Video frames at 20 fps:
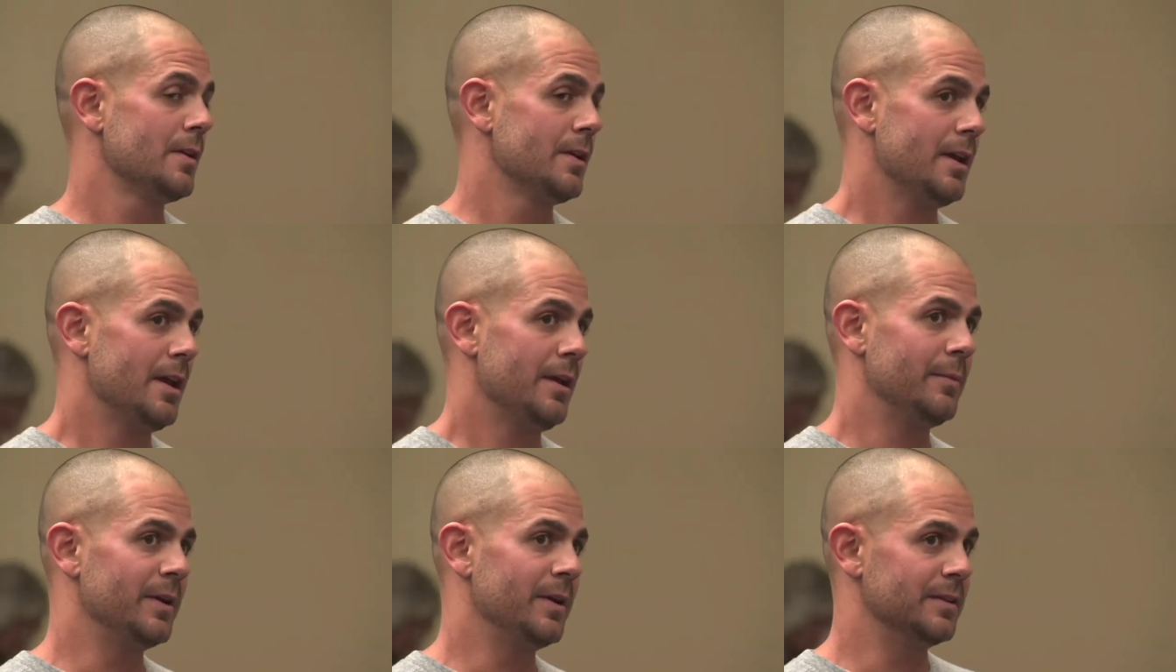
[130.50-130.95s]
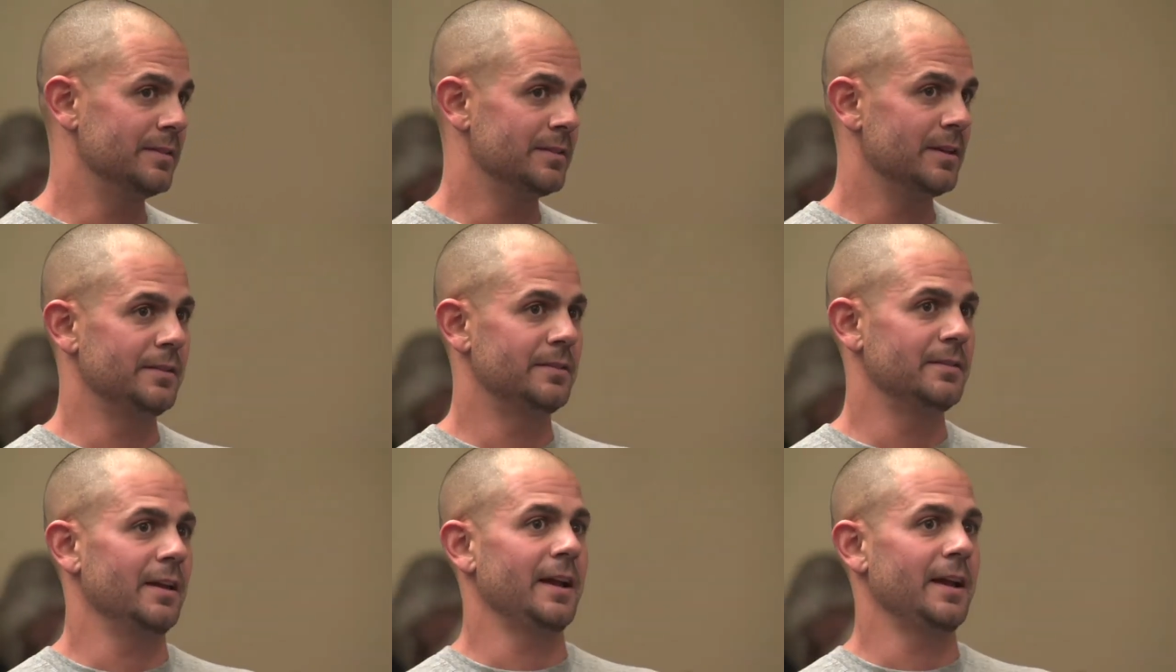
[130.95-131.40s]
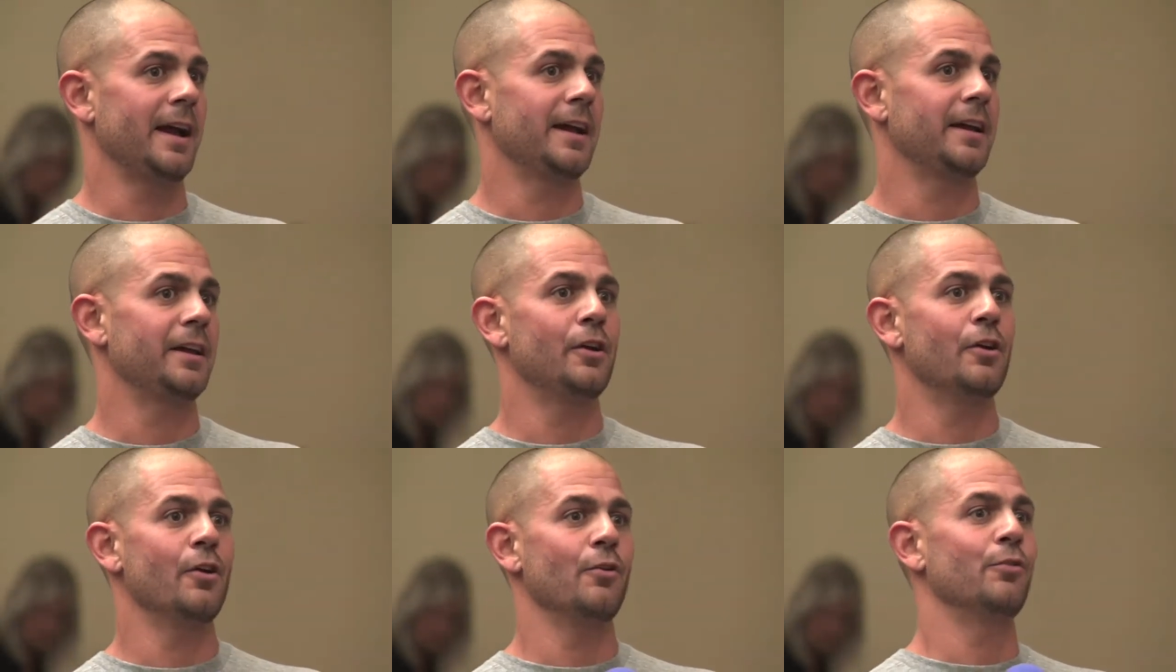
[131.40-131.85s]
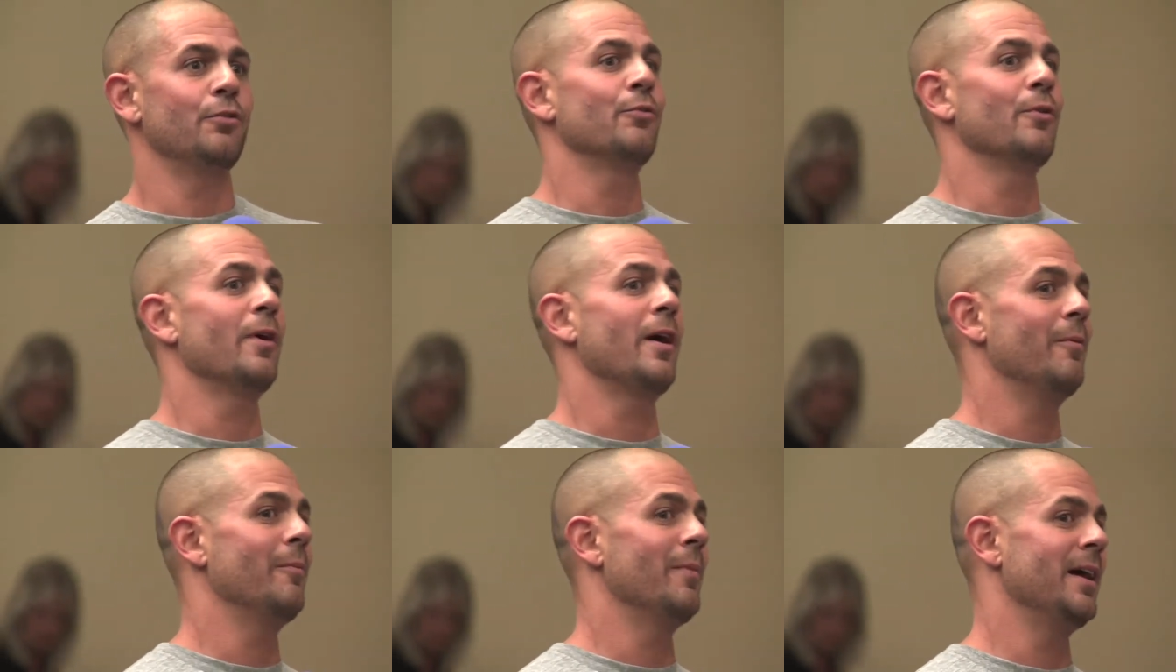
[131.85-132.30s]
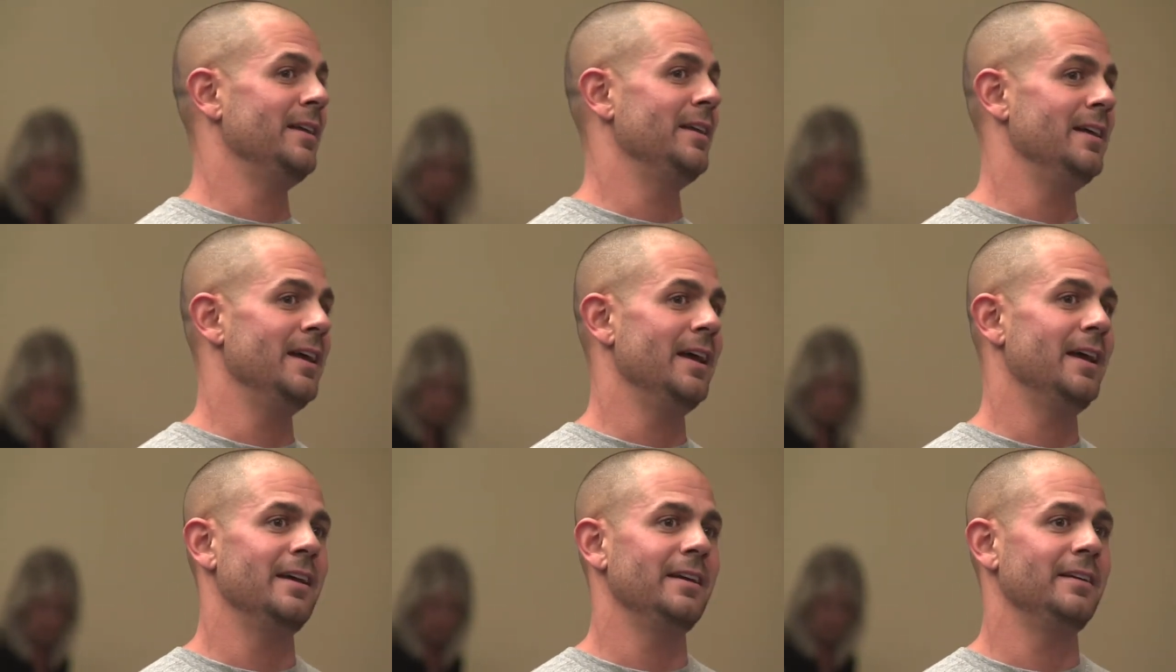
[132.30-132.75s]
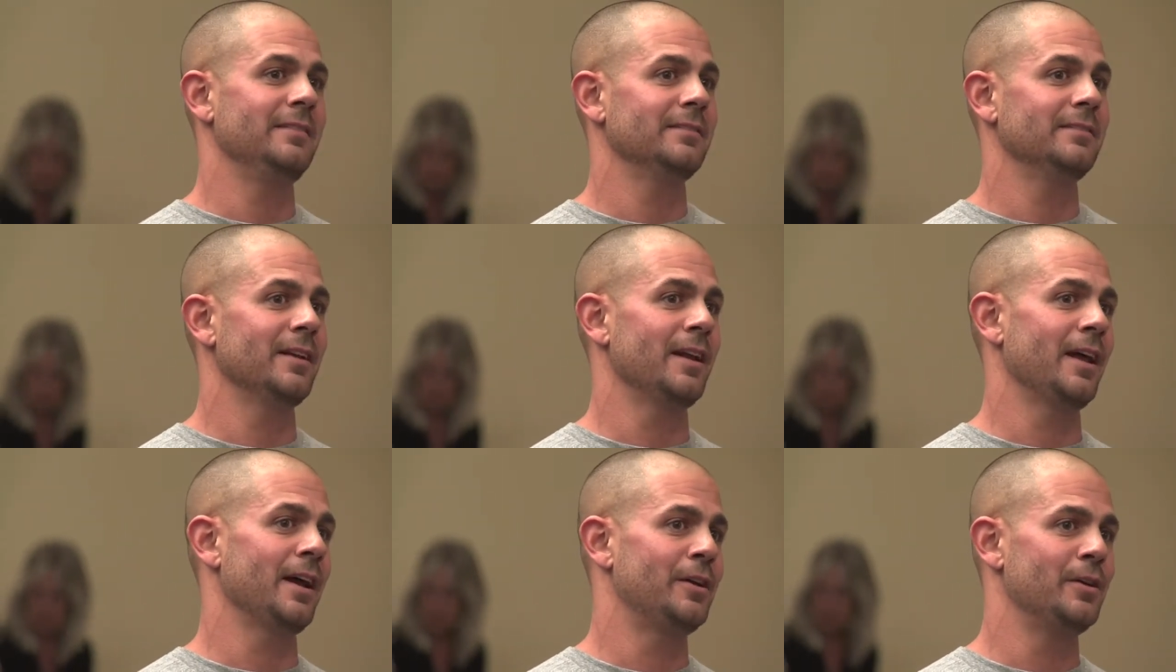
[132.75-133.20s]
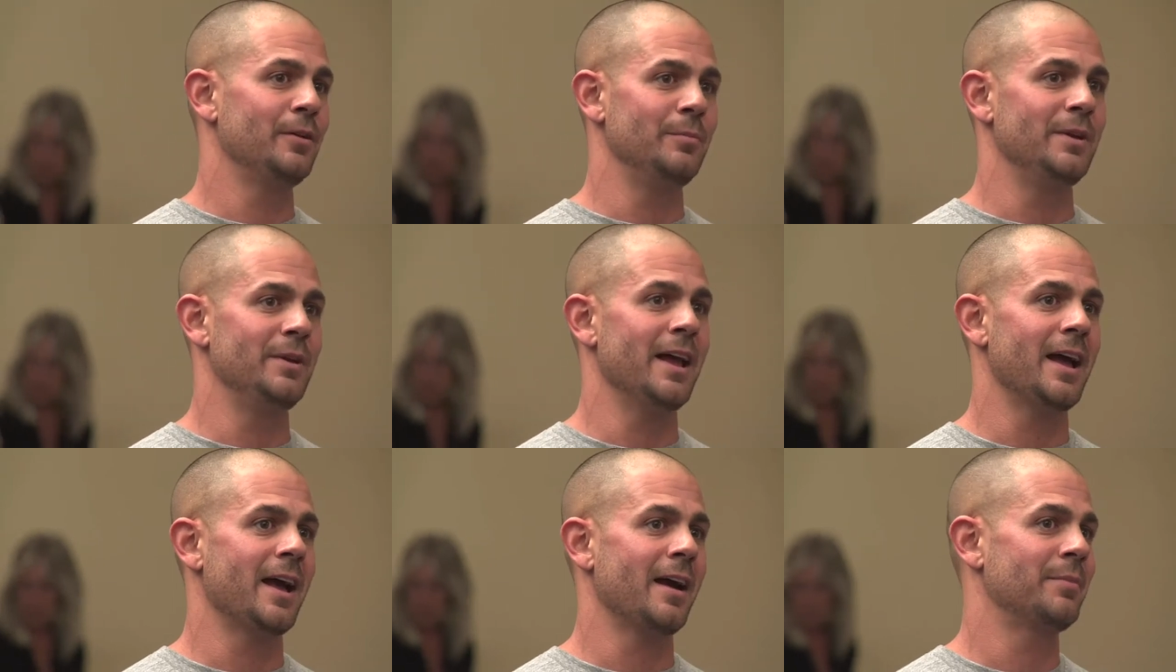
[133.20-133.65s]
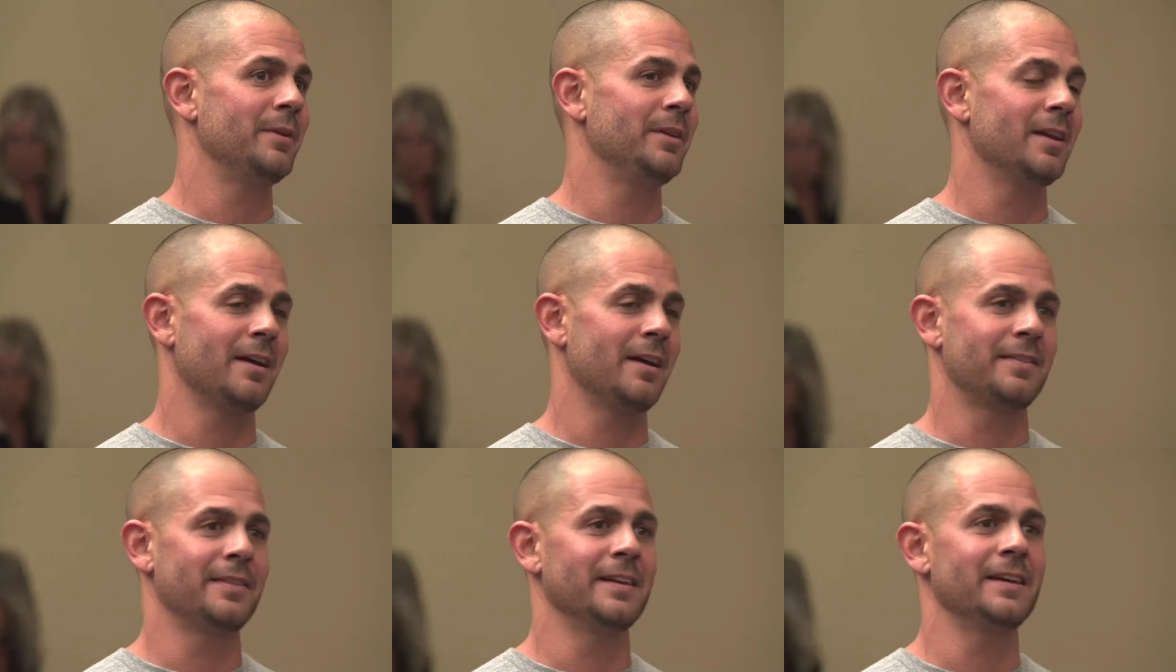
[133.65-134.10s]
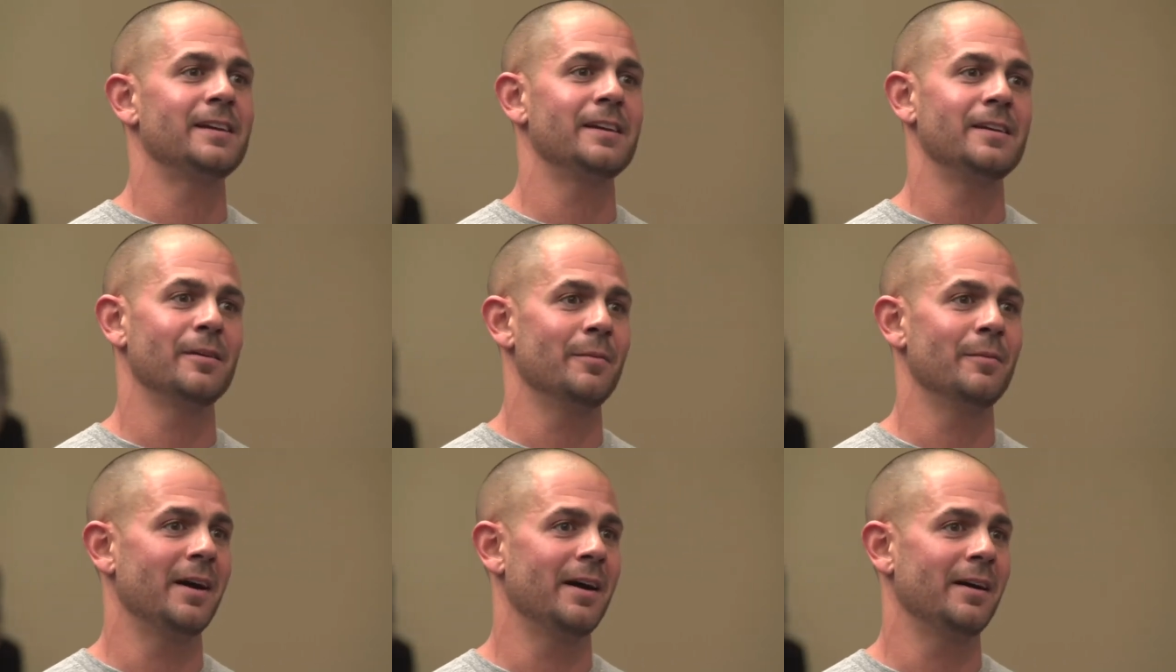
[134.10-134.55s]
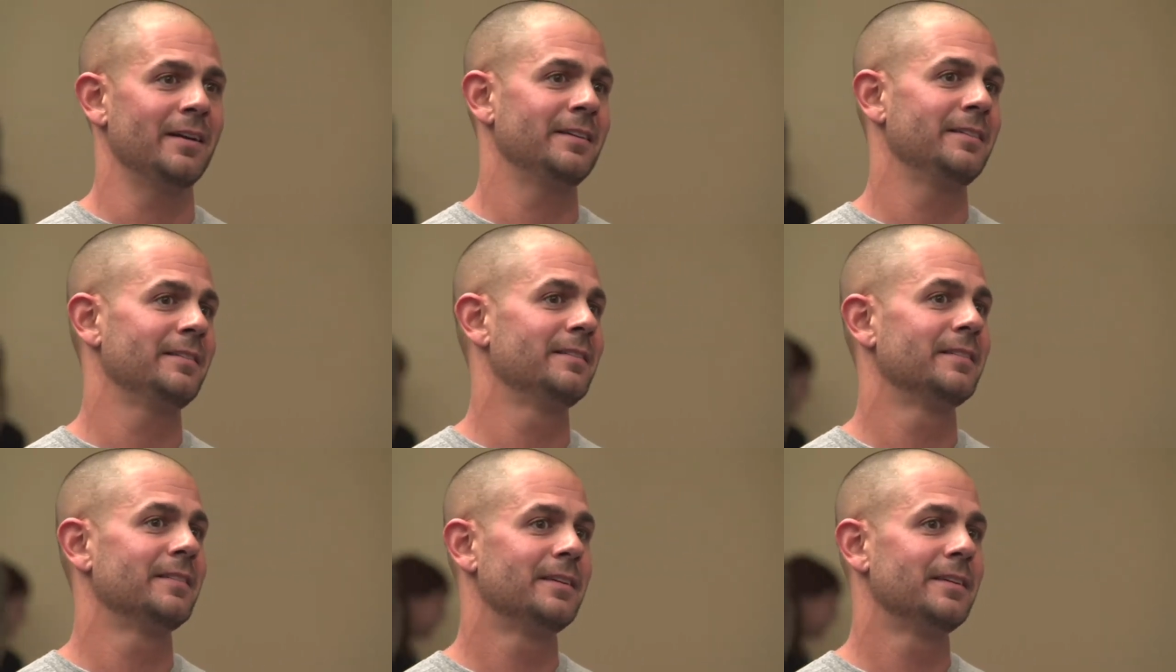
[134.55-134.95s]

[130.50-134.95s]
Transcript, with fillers: Yeah, because it's like I could go throughout my day and I could be happy not thinking about it,